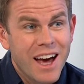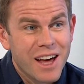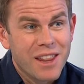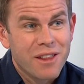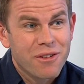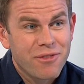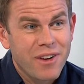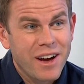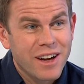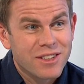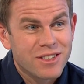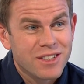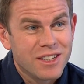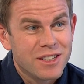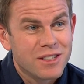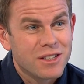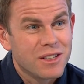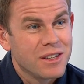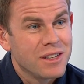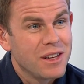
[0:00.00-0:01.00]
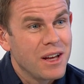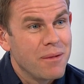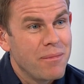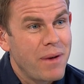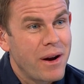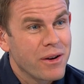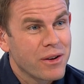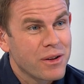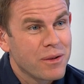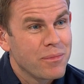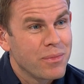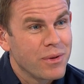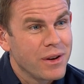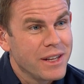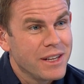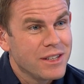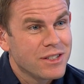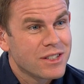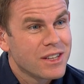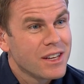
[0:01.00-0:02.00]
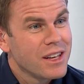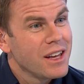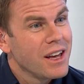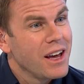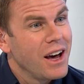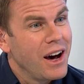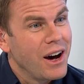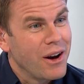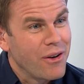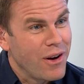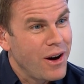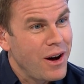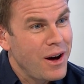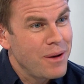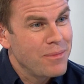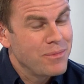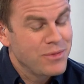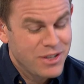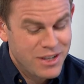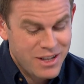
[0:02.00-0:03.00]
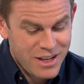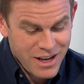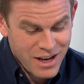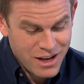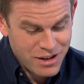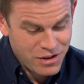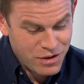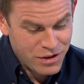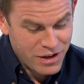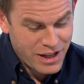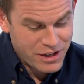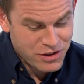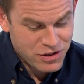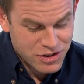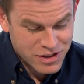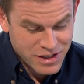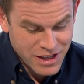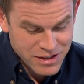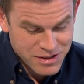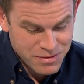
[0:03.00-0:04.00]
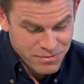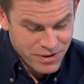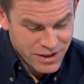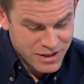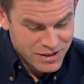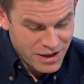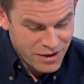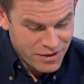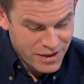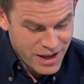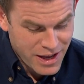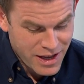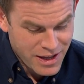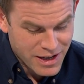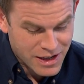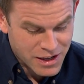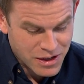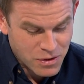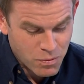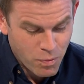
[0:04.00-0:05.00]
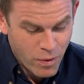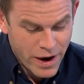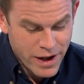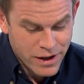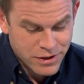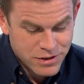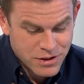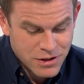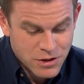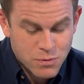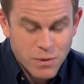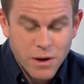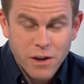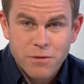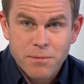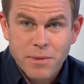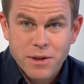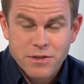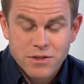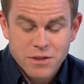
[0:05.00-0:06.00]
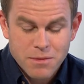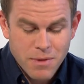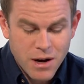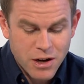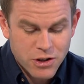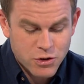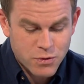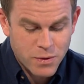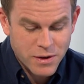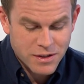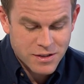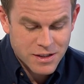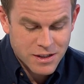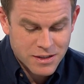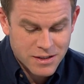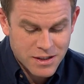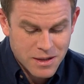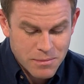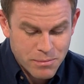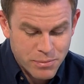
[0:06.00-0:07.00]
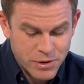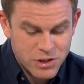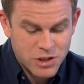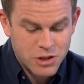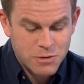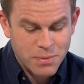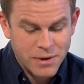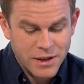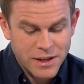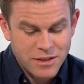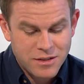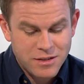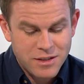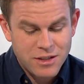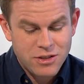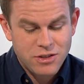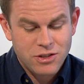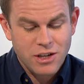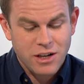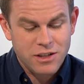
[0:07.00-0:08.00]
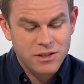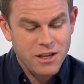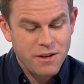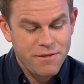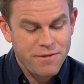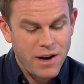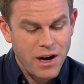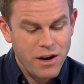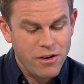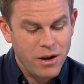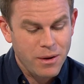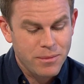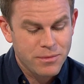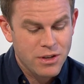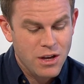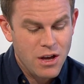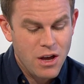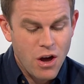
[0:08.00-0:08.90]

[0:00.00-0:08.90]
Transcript: and the fact is that American police mm -hmm. are armed, and yeah. let's just get some figures out there. In England and Wales, in the 12 months to March 2016, British police discharged their firearms